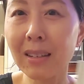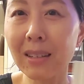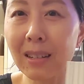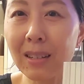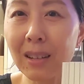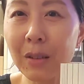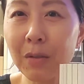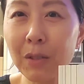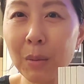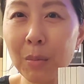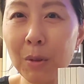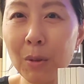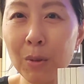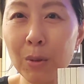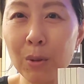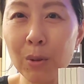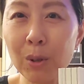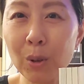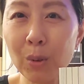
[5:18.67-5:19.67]
As I flip through,
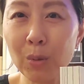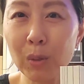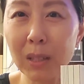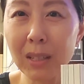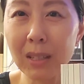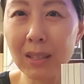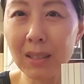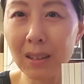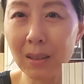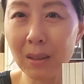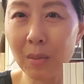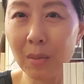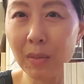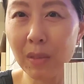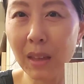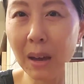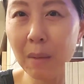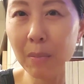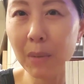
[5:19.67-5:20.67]
you don't really see
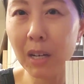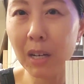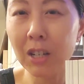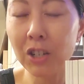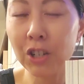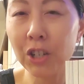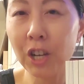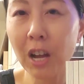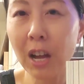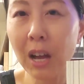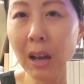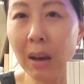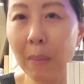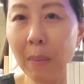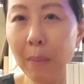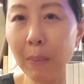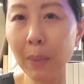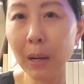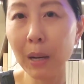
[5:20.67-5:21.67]
them that much,
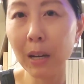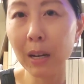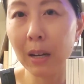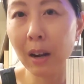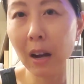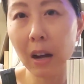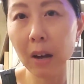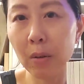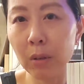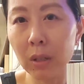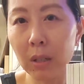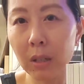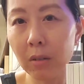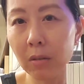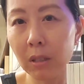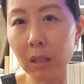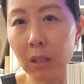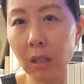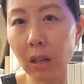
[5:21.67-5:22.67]
but I really
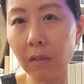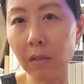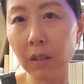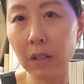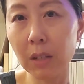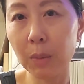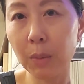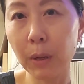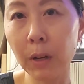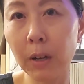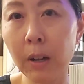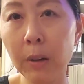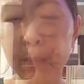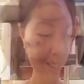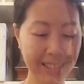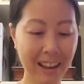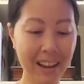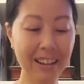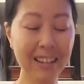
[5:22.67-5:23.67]
love this book.
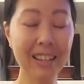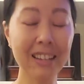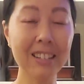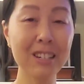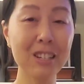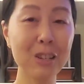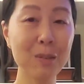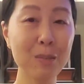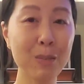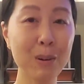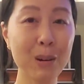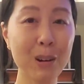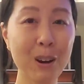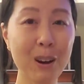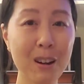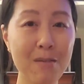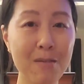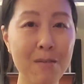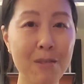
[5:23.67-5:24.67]
Second book
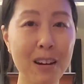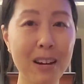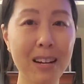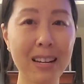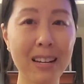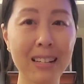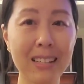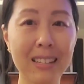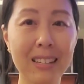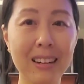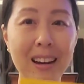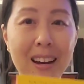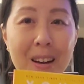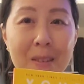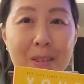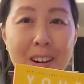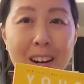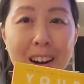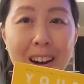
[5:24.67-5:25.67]
on finance that I
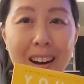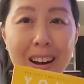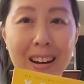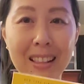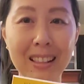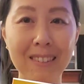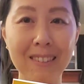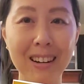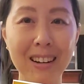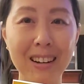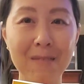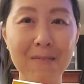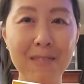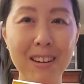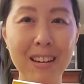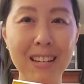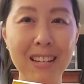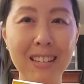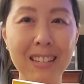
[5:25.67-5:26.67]
would highly
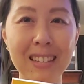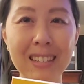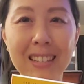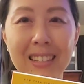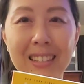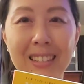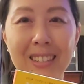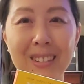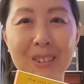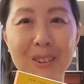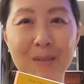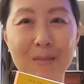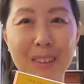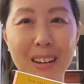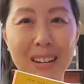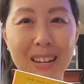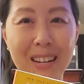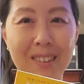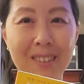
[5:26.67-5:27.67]
recommend is Your
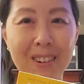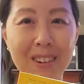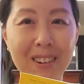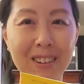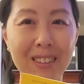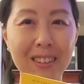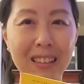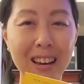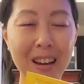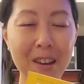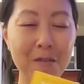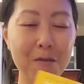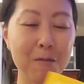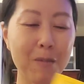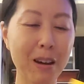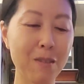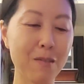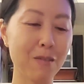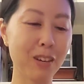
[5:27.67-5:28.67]
Money or Your Life
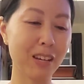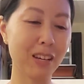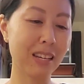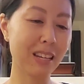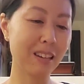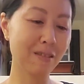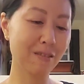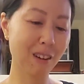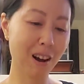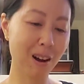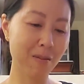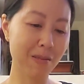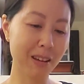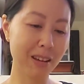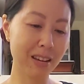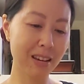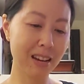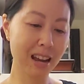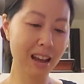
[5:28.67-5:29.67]
by Vicki
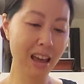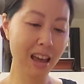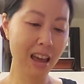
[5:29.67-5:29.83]
Robin.